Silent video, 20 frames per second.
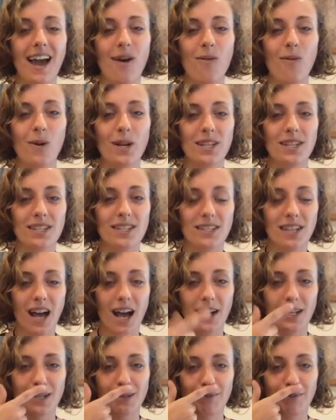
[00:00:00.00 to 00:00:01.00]
was
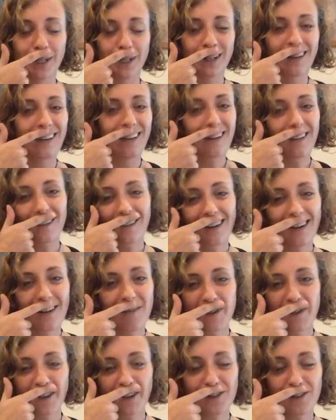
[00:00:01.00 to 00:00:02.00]
to put a little
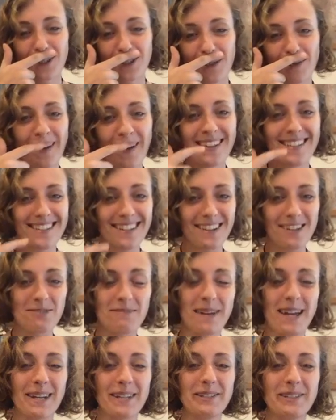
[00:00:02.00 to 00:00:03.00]
bit of toothpaste under
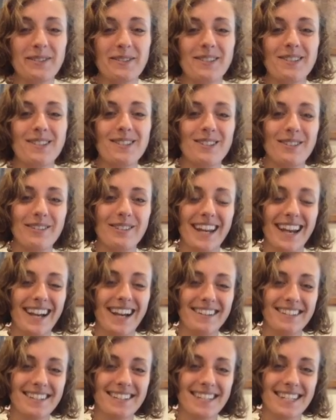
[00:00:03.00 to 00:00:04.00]
my nose so that I
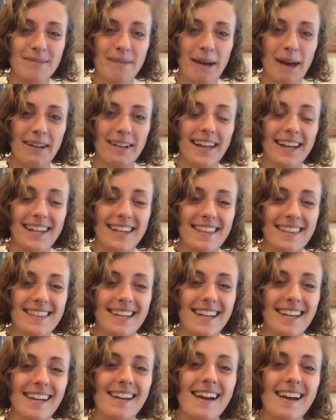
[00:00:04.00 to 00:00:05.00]
couldn't smell
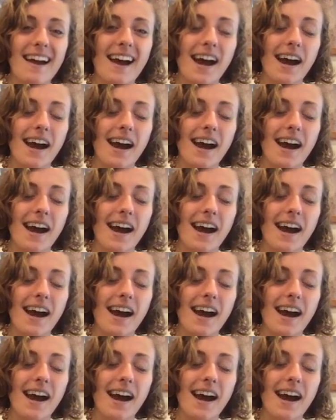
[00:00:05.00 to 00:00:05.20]
anything.